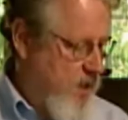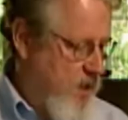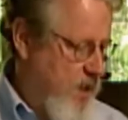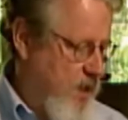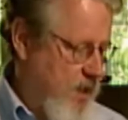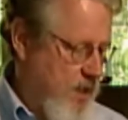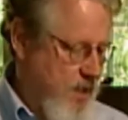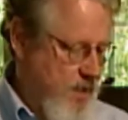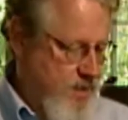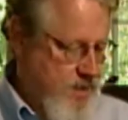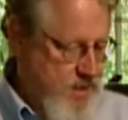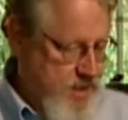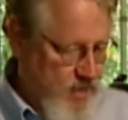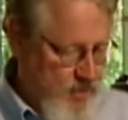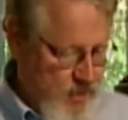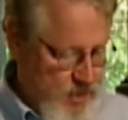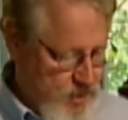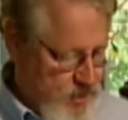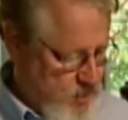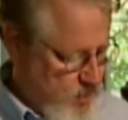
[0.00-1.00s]
And some
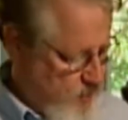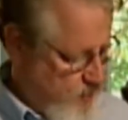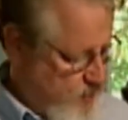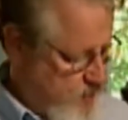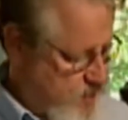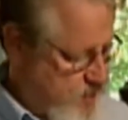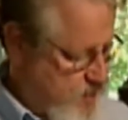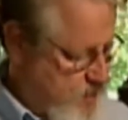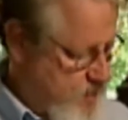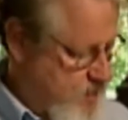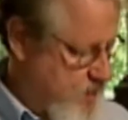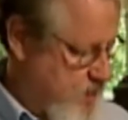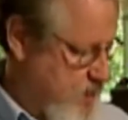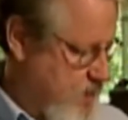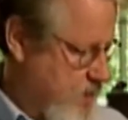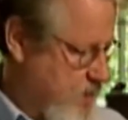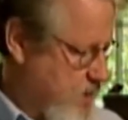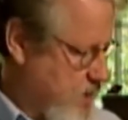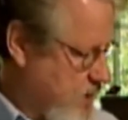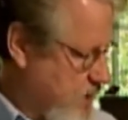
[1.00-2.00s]
of the surfaces
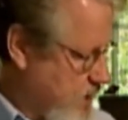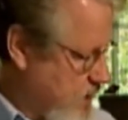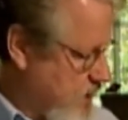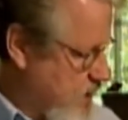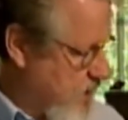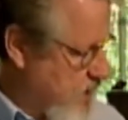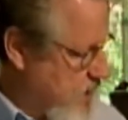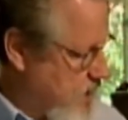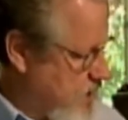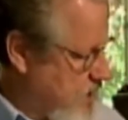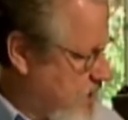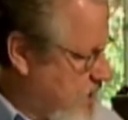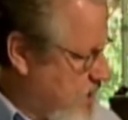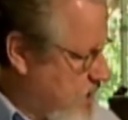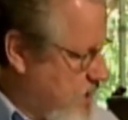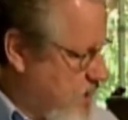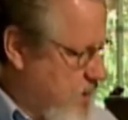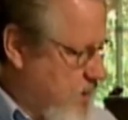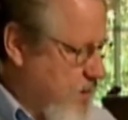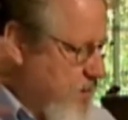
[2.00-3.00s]

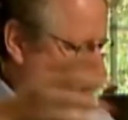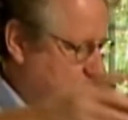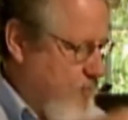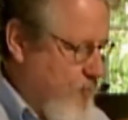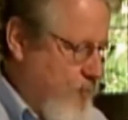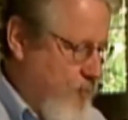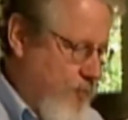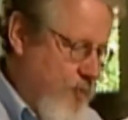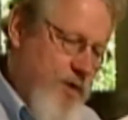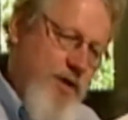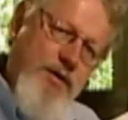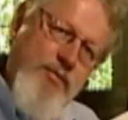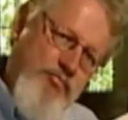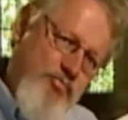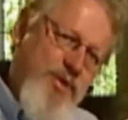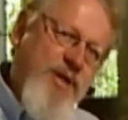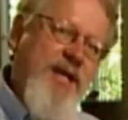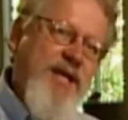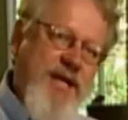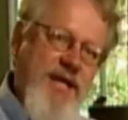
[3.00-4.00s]
where a
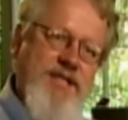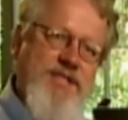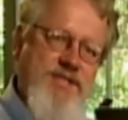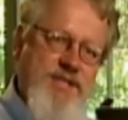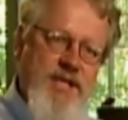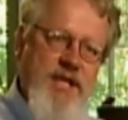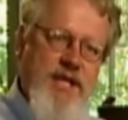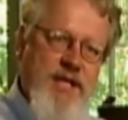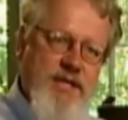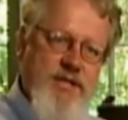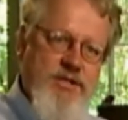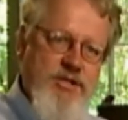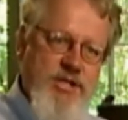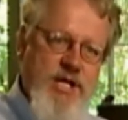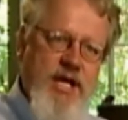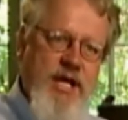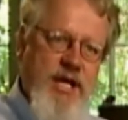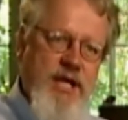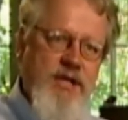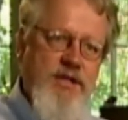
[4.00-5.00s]
big aesthetic
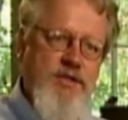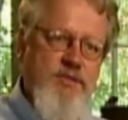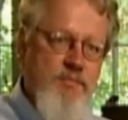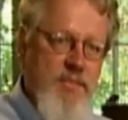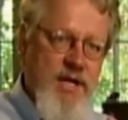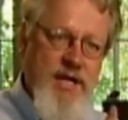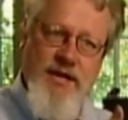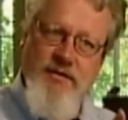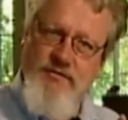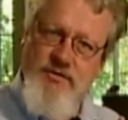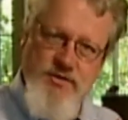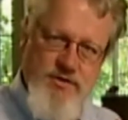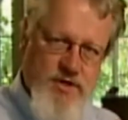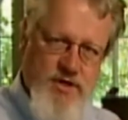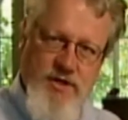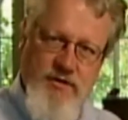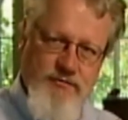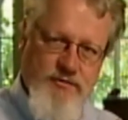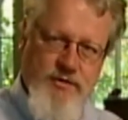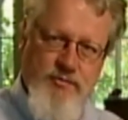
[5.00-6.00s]
change may have
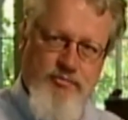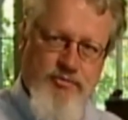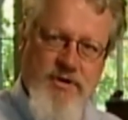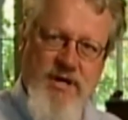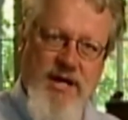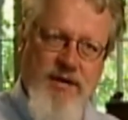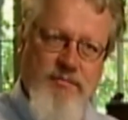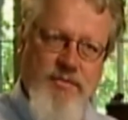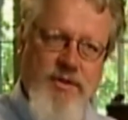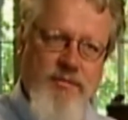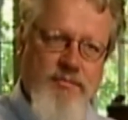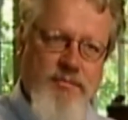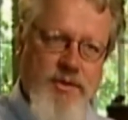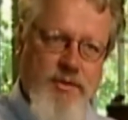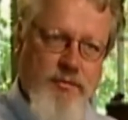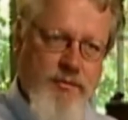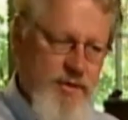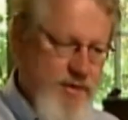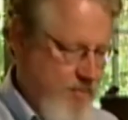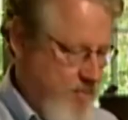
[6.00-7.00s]
solved the problem, but
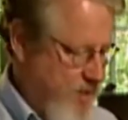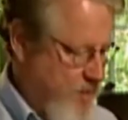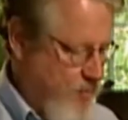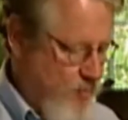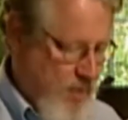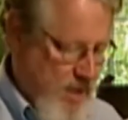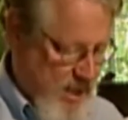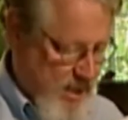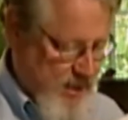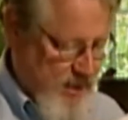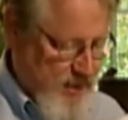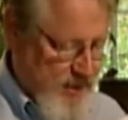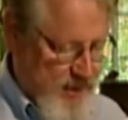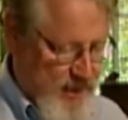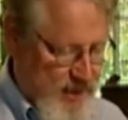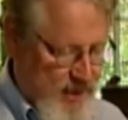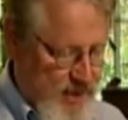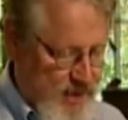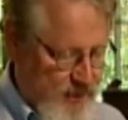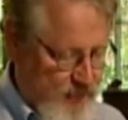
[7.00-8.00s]
would have been a
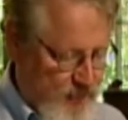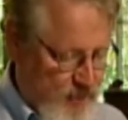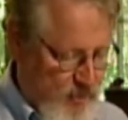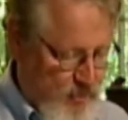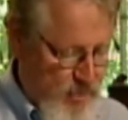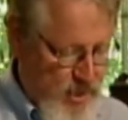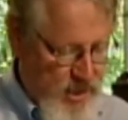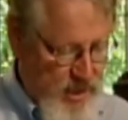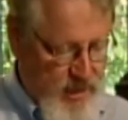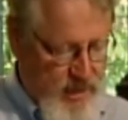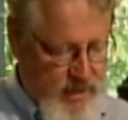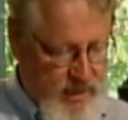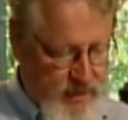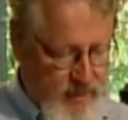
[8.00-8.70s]
wildly different building.